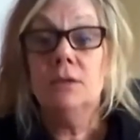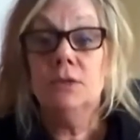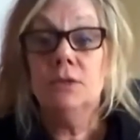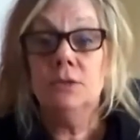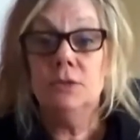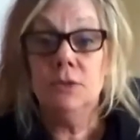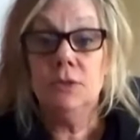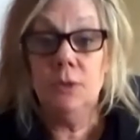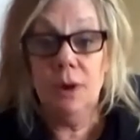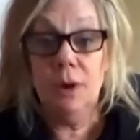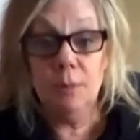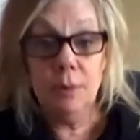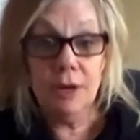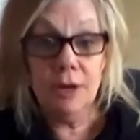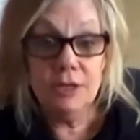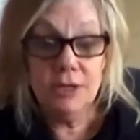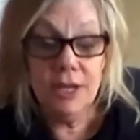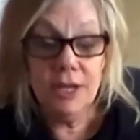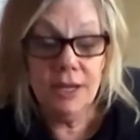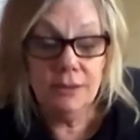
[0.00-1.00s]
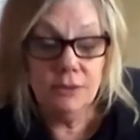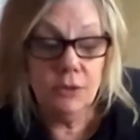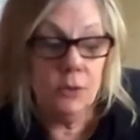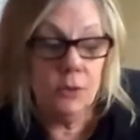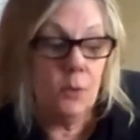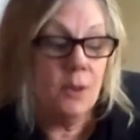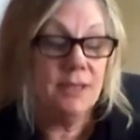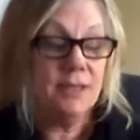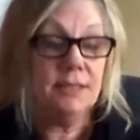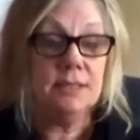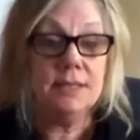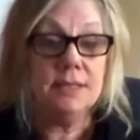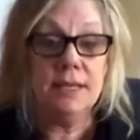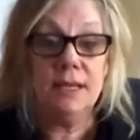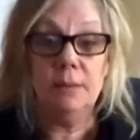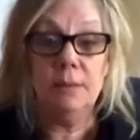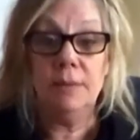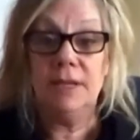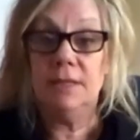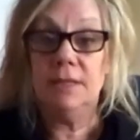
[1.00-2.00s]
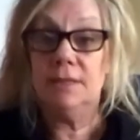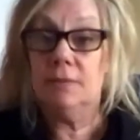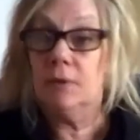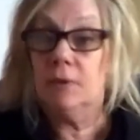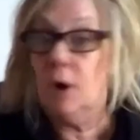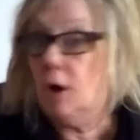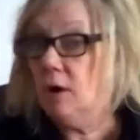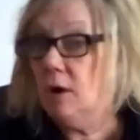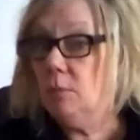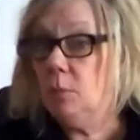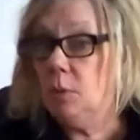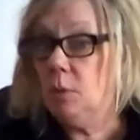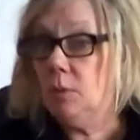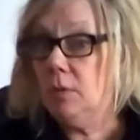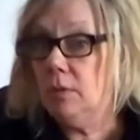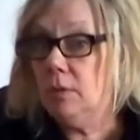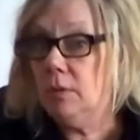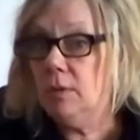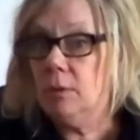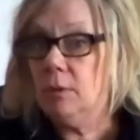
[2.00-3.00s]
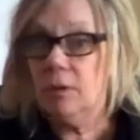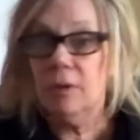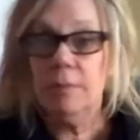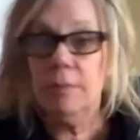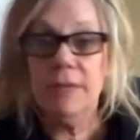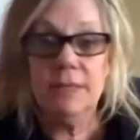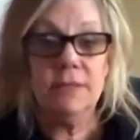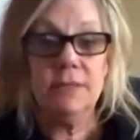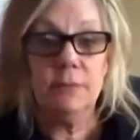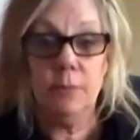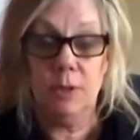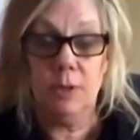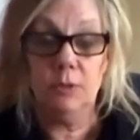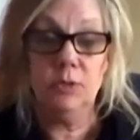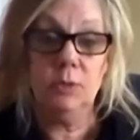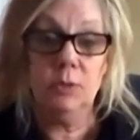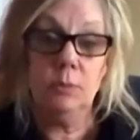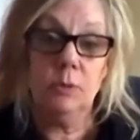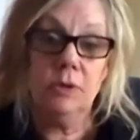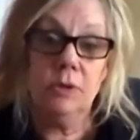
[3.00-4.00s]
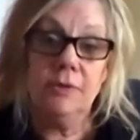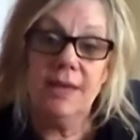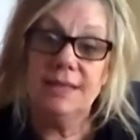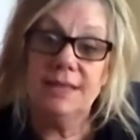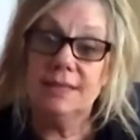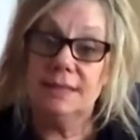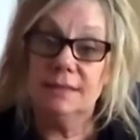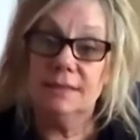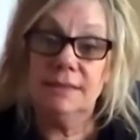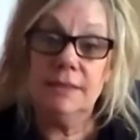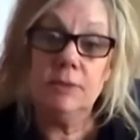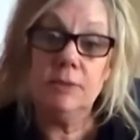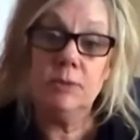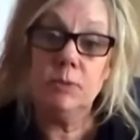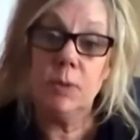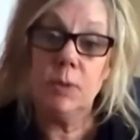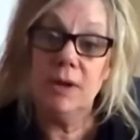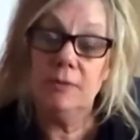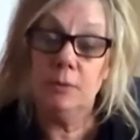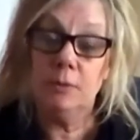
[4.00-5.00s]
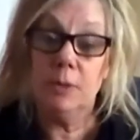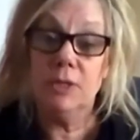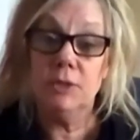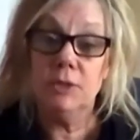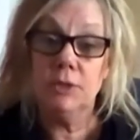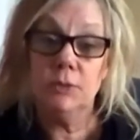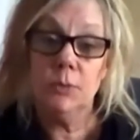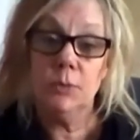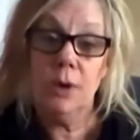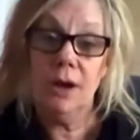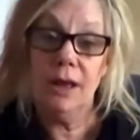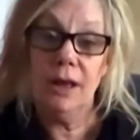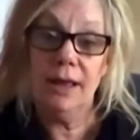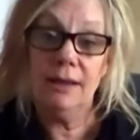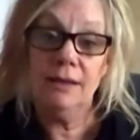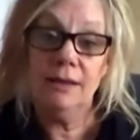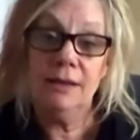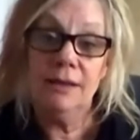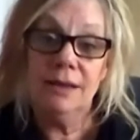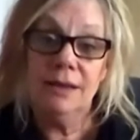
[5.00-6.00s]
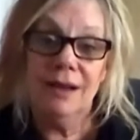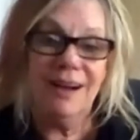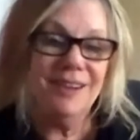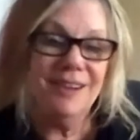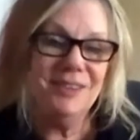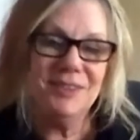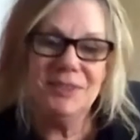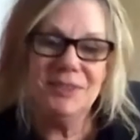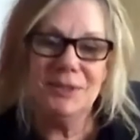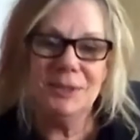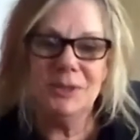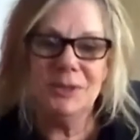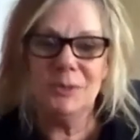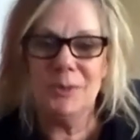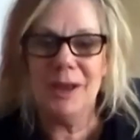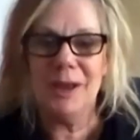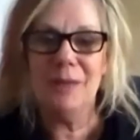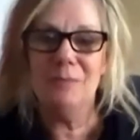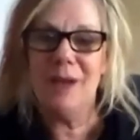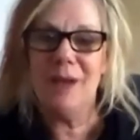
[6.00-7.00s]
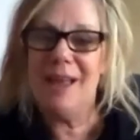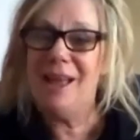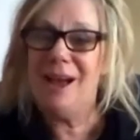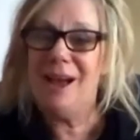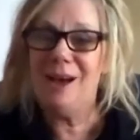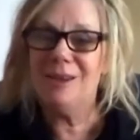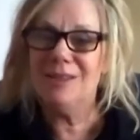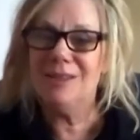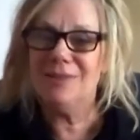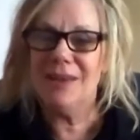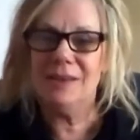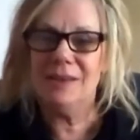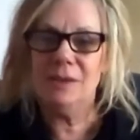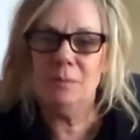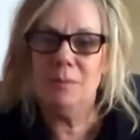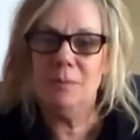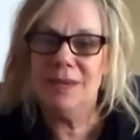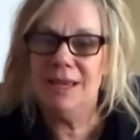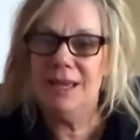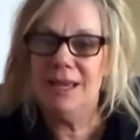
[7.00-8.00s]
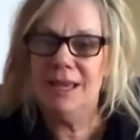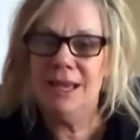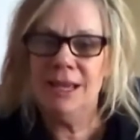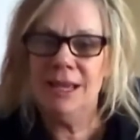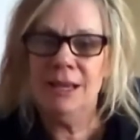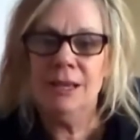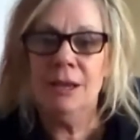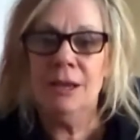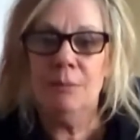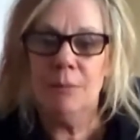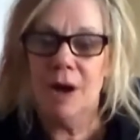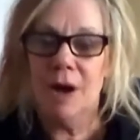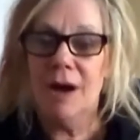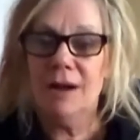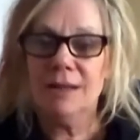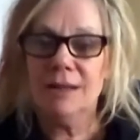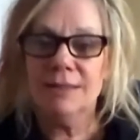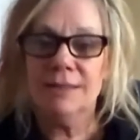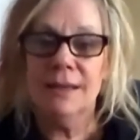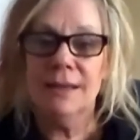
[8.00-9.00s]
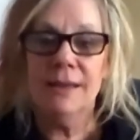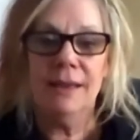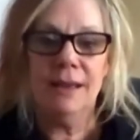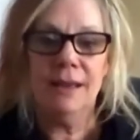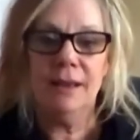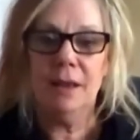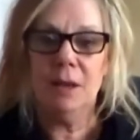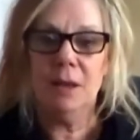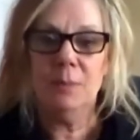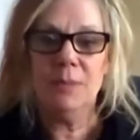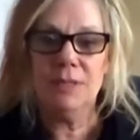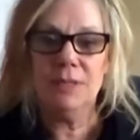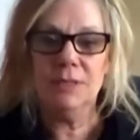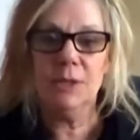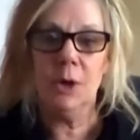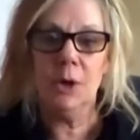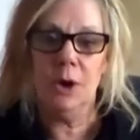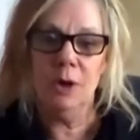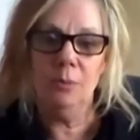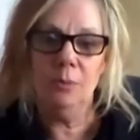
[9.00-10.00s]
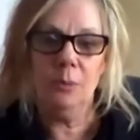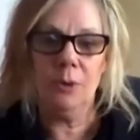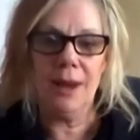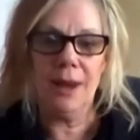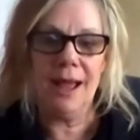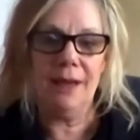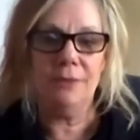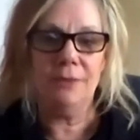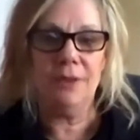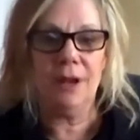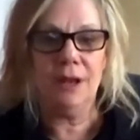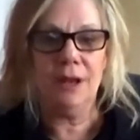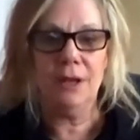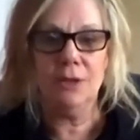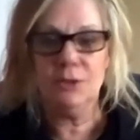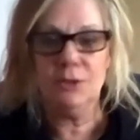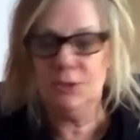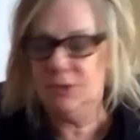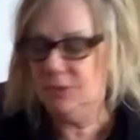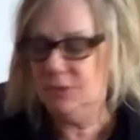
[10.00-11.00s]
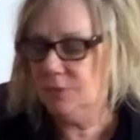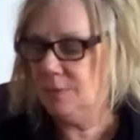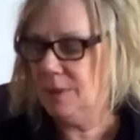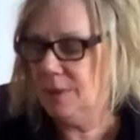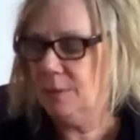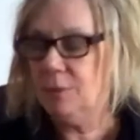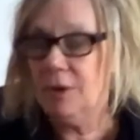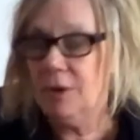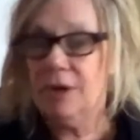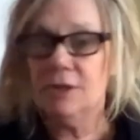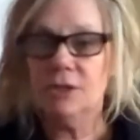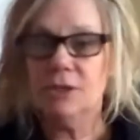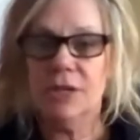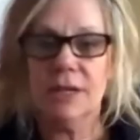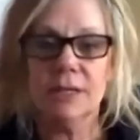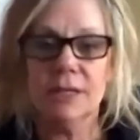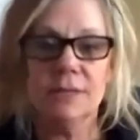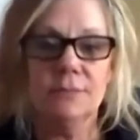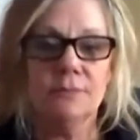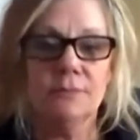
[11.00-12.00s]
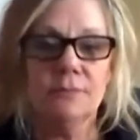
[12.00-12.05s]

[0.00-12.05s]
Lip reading: To do our project, you're going to need a piece of cardboard or a piece of poster board that's at least 24 inches wide. I just looked around my house, found a big box, and cut a piece of cardboard out that I could use for my project.